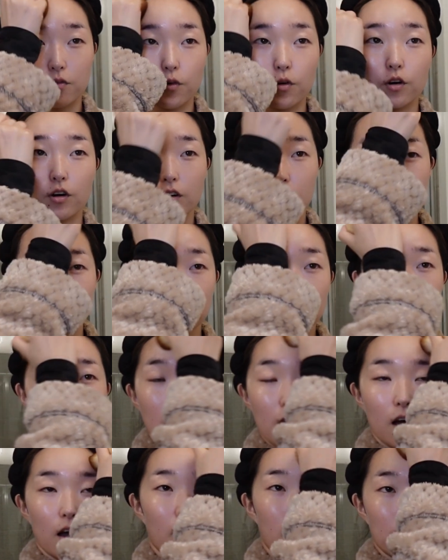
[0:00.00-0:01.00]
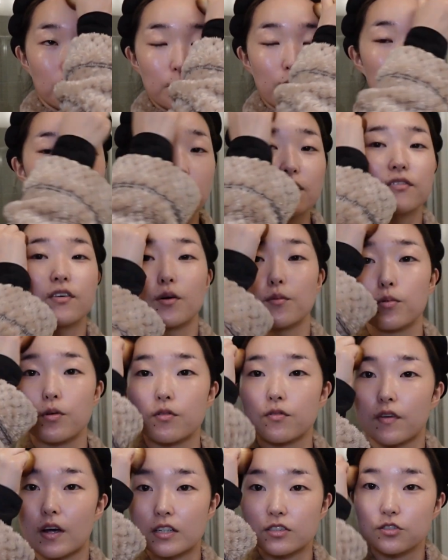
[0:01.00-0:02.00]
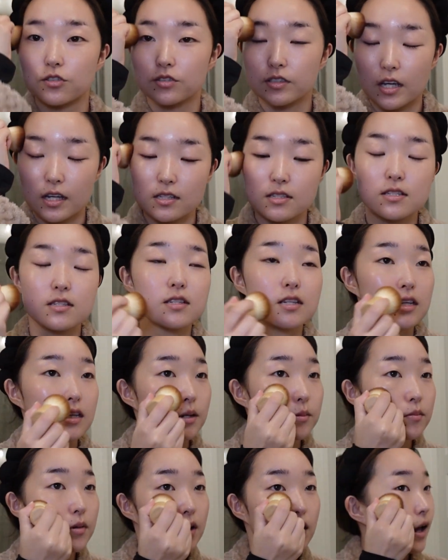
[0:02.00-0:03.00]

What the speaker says: for NFL professional dance team,